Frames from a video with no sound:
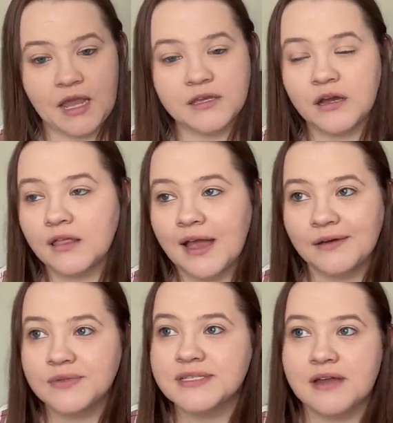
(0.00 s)
Y'all, I
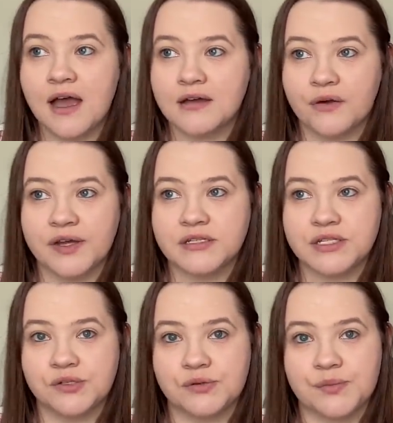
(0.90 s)
was not going
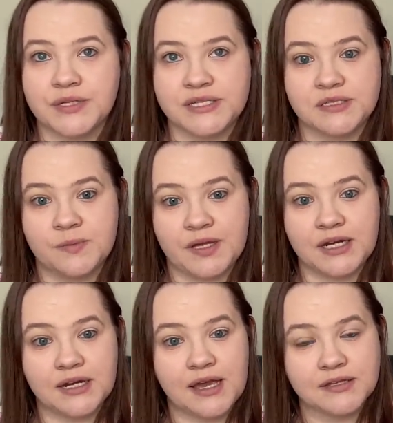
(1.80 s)
to participate
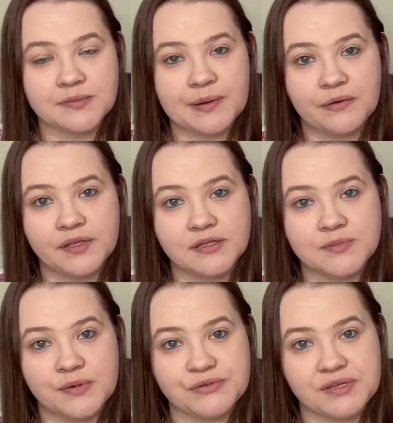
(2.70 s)
in expo, in
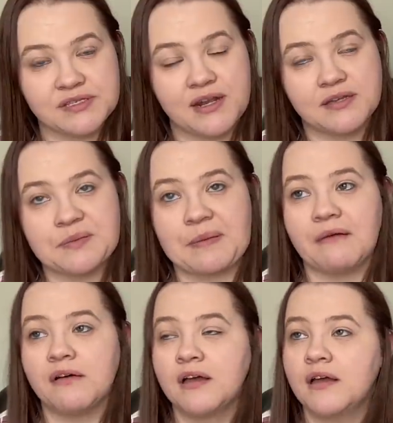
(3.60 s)
this most recent expo.